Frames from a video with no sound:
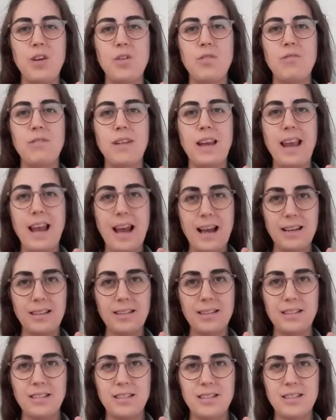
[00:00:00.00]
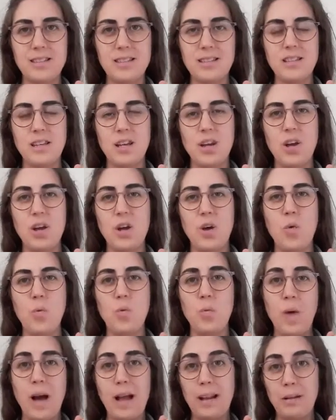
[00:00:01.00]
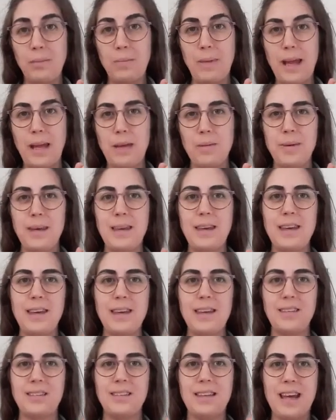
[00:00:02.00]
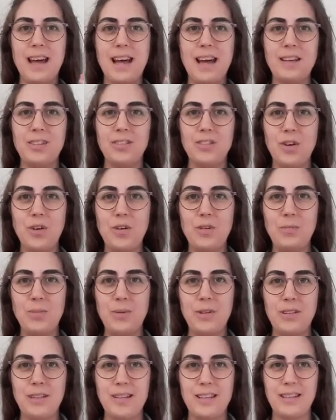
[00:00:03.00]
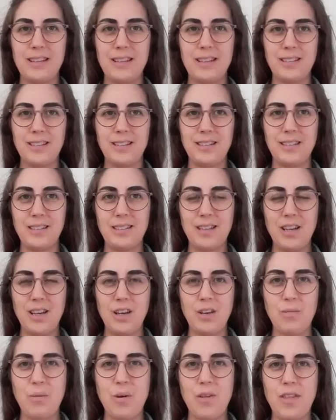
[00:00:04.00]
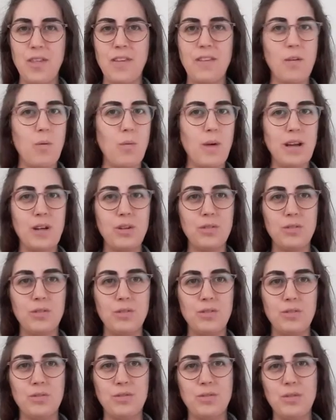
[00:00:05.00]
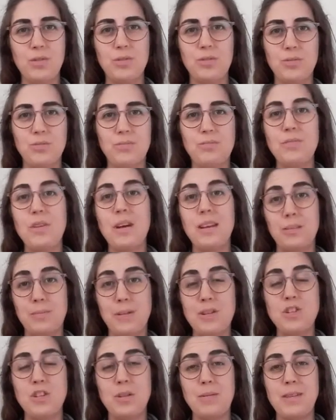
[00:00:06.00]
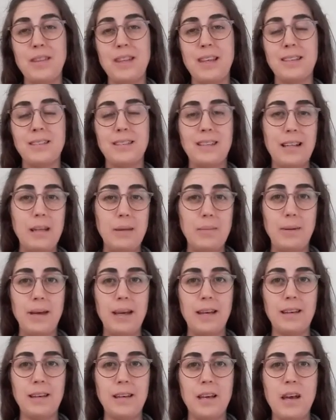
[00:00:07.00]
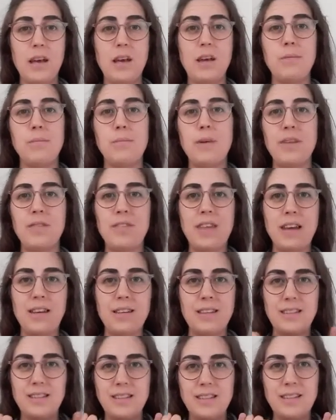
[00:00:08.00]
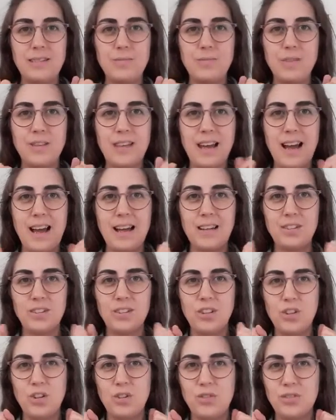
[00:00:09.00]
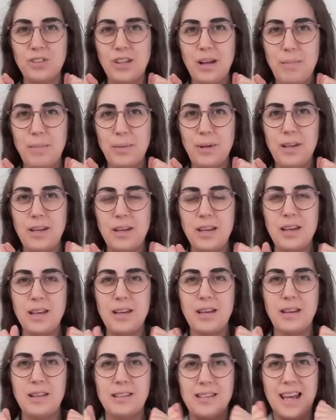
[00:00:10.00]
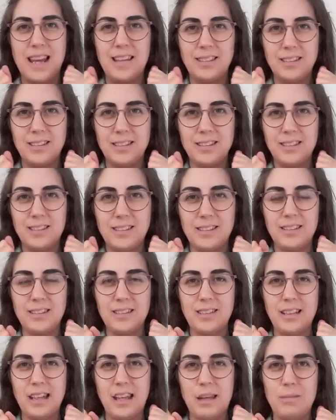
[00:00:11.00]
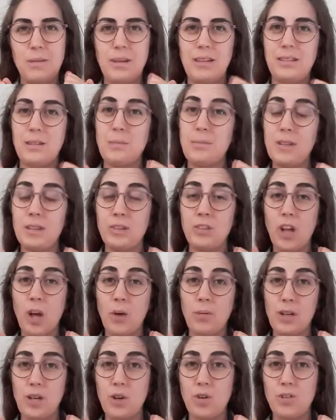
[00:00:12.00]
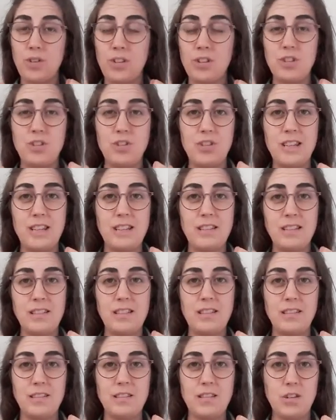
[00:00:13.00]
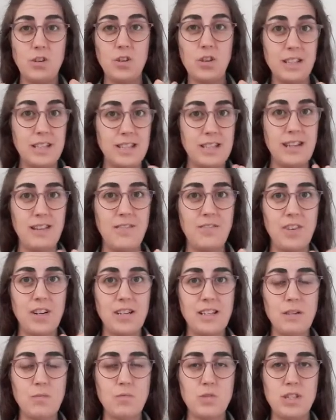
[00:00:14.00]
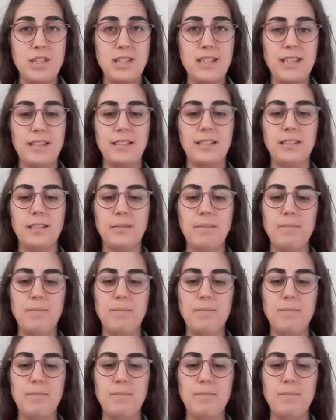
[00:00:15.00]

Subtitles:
relaxed, well baby is their hands open like this, whether they're awake or especially when they're sleeping. But if they're sitting with their hands closed up, tense, it means something's going on, and you need to look at it and find out what it is.